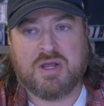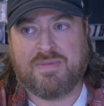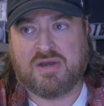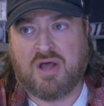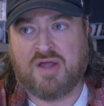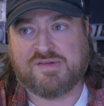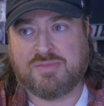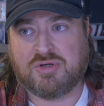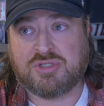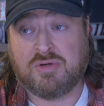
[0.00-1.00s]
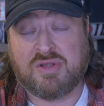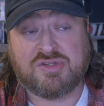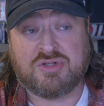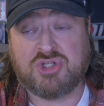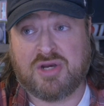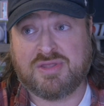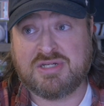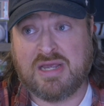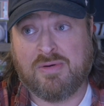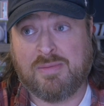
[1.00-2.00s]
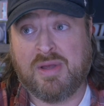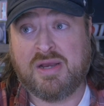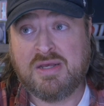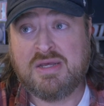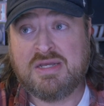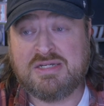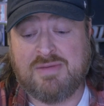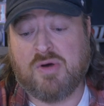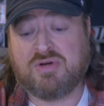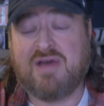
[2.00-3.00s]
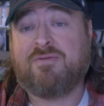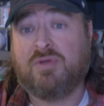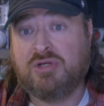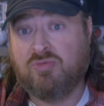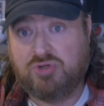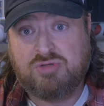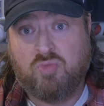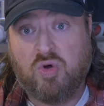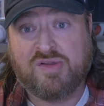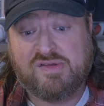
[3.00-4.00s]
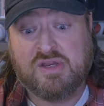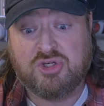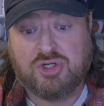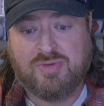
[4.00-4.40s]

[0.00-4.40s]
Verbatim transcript: Kupp had an awesome year too, and so Jonathan Taylor, but Deebo definitely was and should have